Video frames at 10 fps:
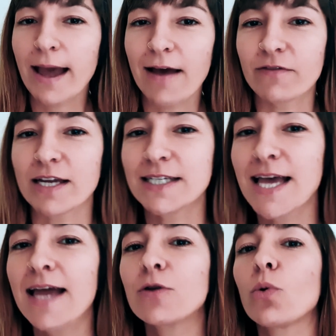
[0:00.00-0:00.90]
have it,
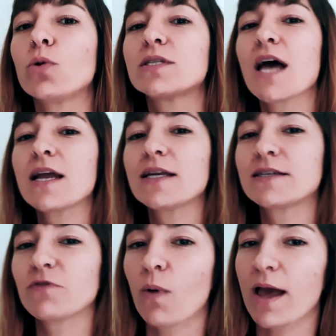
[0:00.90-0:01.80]
10
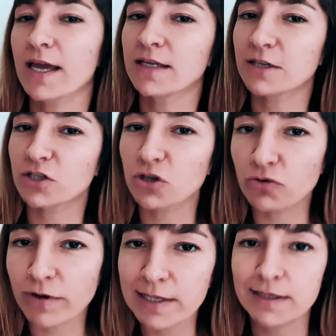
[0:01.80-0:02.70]
alternative ways to
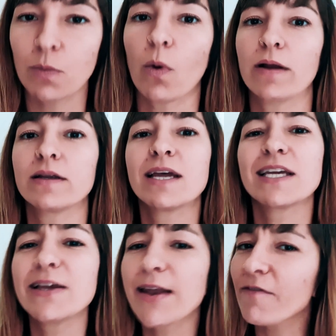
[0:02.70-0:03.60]
greet someone.
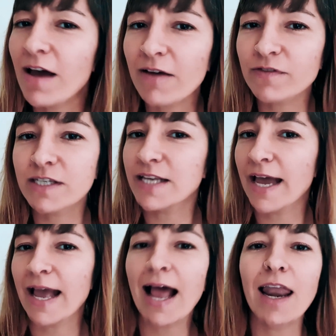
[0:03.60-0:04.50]
You never have to say
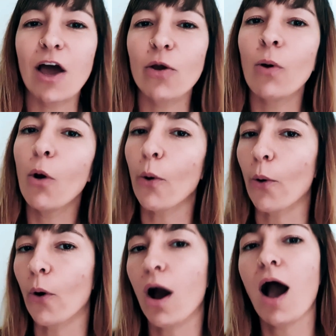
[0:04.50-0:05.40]
hello
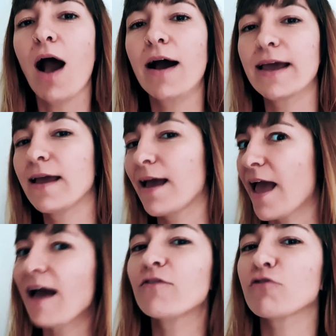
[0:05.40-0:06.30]
or hi
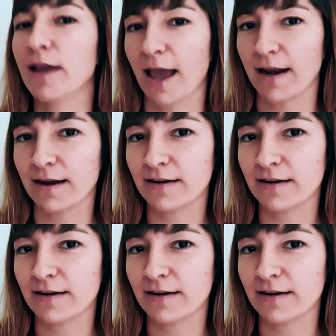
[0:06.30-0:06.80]
ever again.